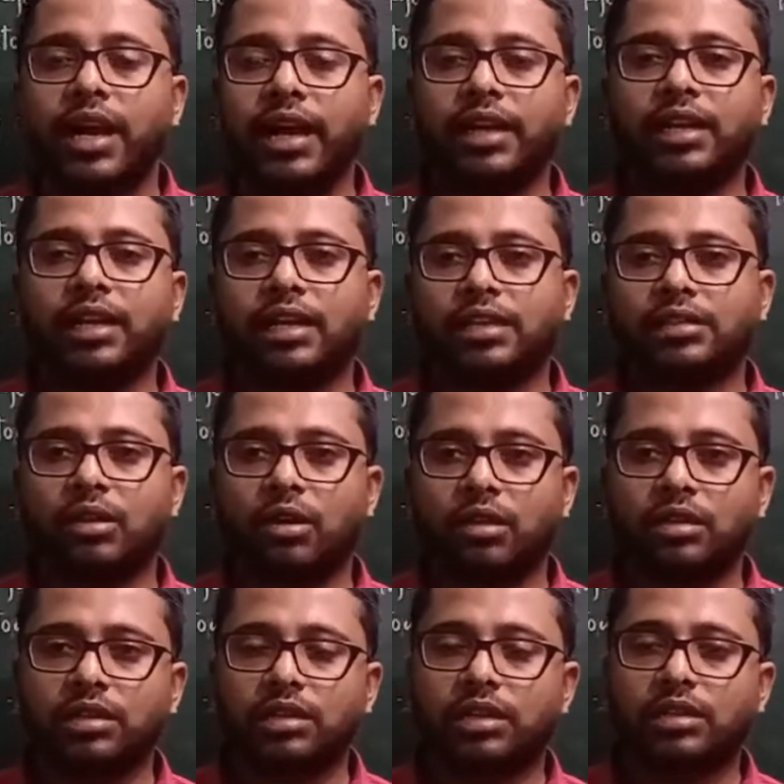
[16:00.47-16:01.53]
analyst or
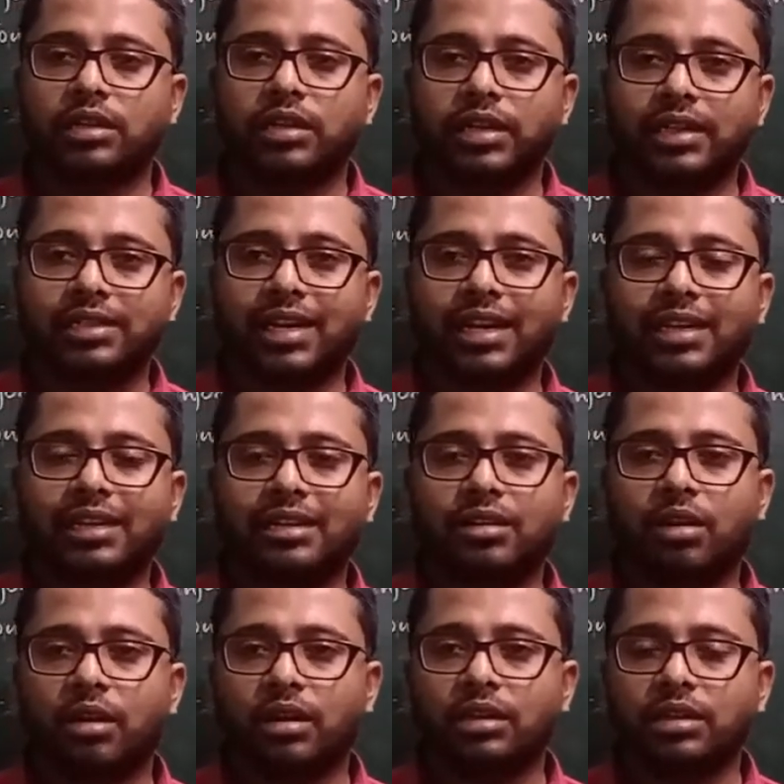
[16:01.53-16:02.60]
the designer
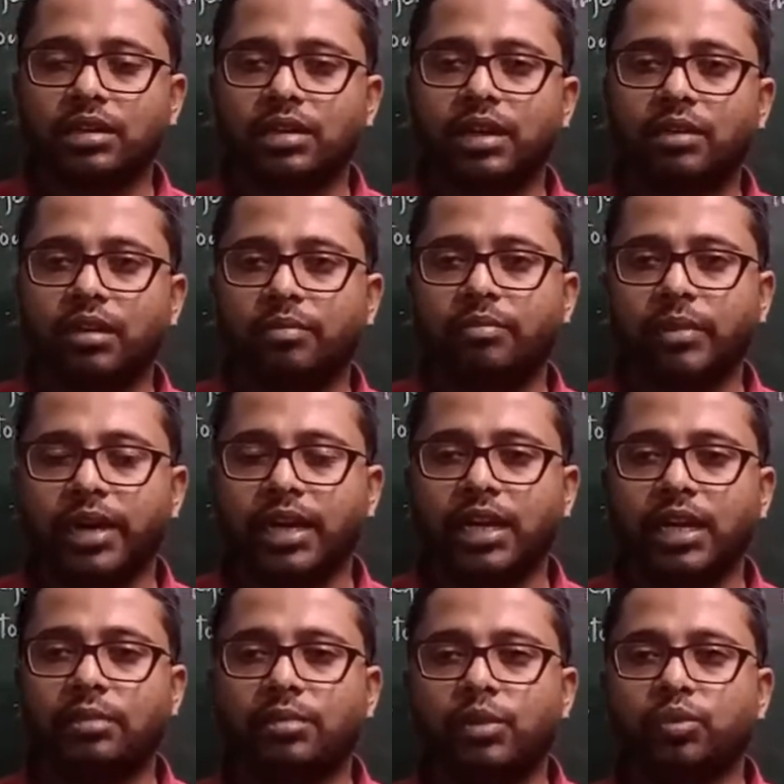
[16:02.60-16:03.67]
or the development
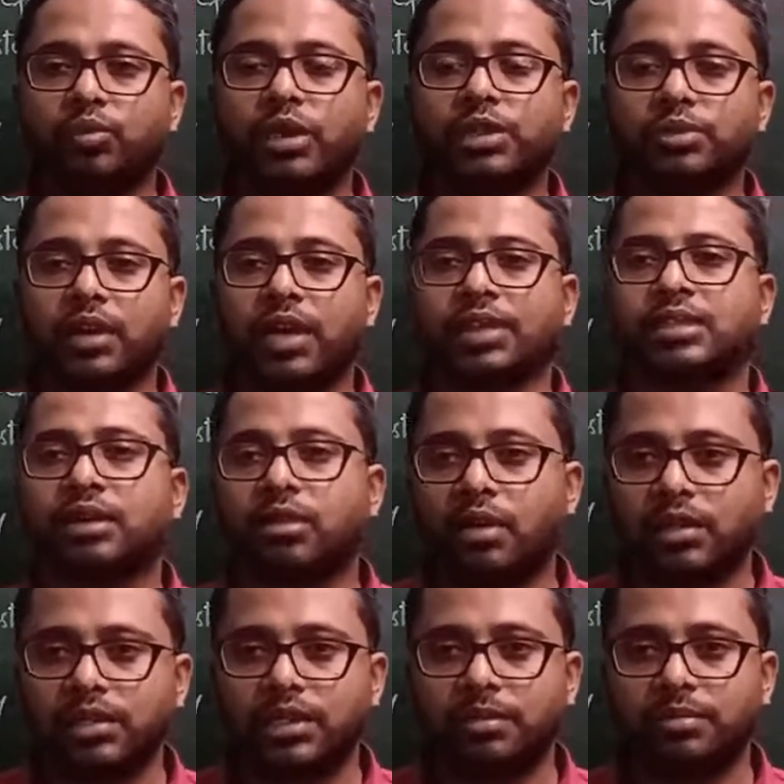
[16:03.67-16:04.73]
team to visualize the
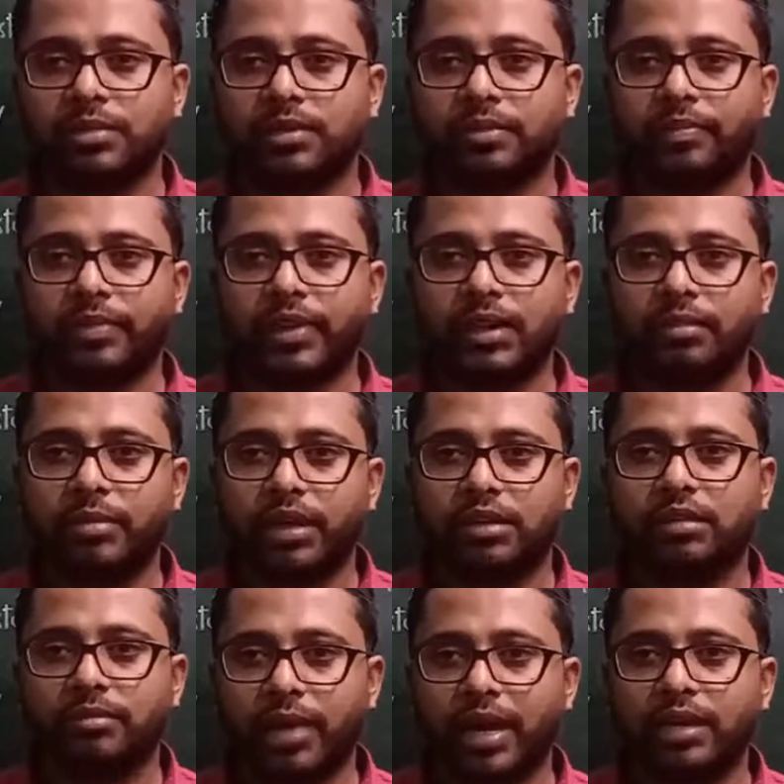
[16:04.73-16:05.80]
concept in a
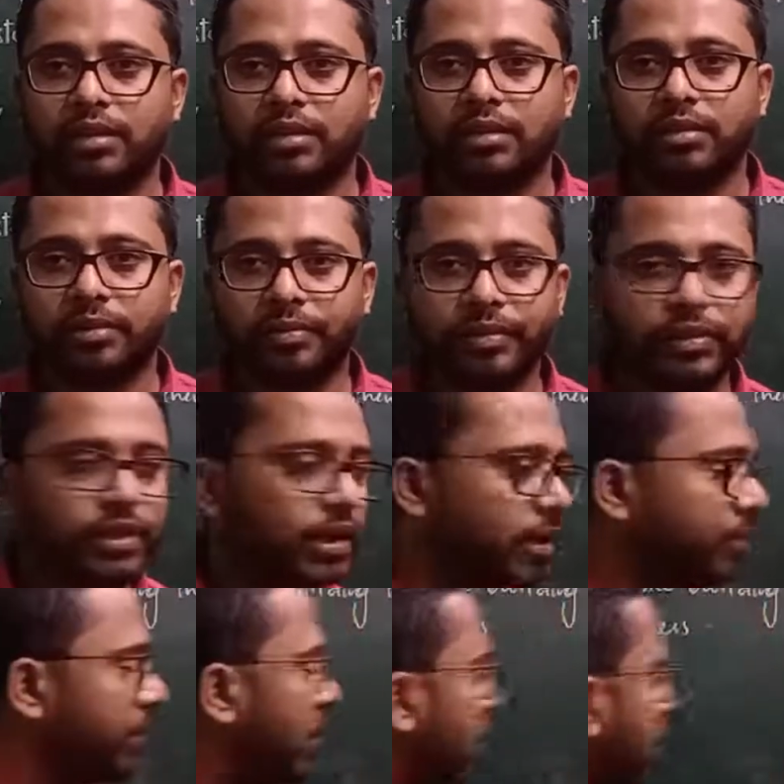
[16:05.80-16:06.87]
better manner. Okay.